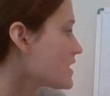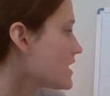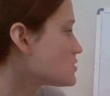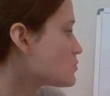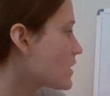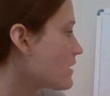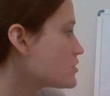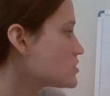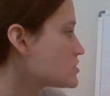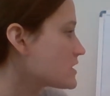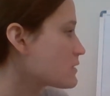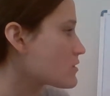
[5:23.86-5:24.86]
is whenever you're
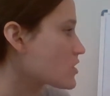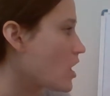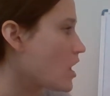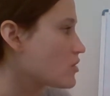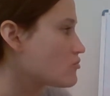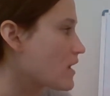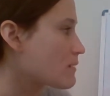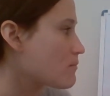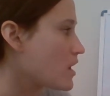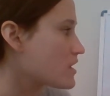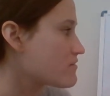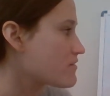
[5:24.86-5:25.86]
dealing with contract
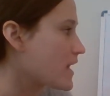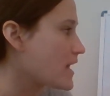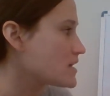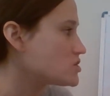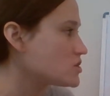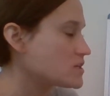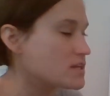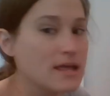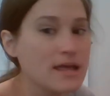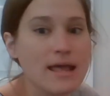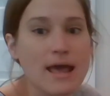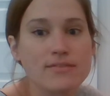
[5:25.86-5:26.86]
modification,
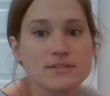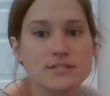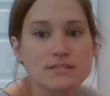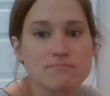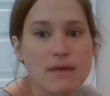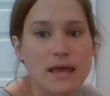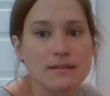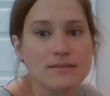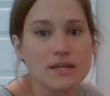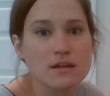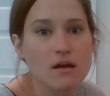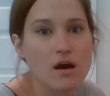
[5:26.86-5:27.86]
and this is
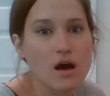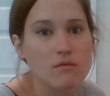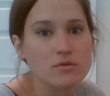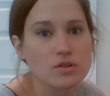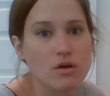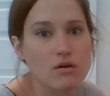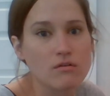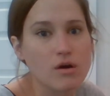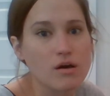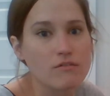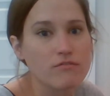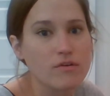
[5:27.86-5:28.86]
mainly in a common law
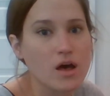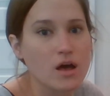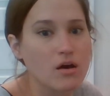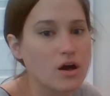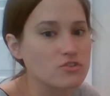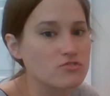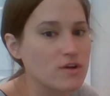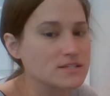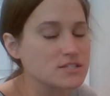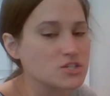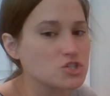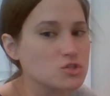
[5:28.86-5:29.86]
of
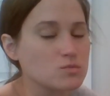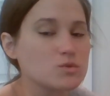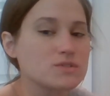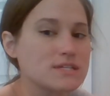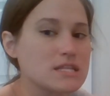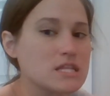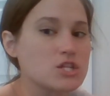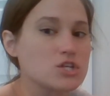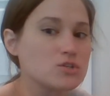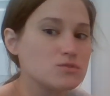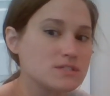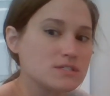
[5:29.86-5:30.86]
contracts issue. We'll see that the
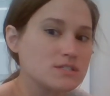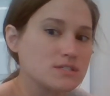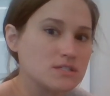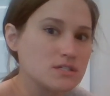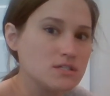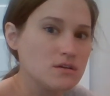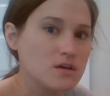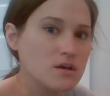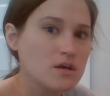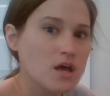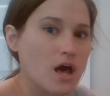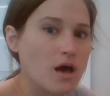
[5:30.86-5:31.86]
UCC
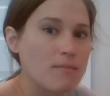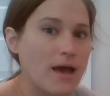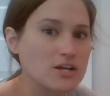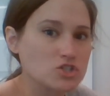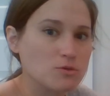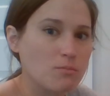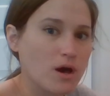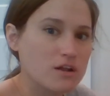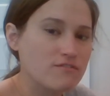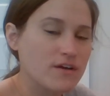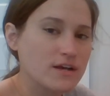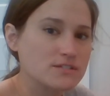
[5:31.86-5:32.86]
actually
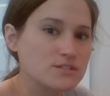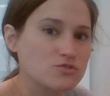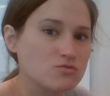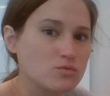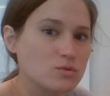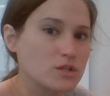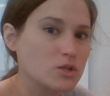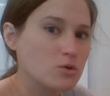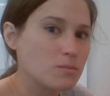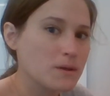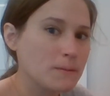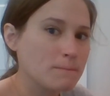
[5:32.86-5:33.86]
modifies this rule a little
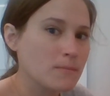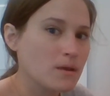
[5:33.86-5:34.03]
bit,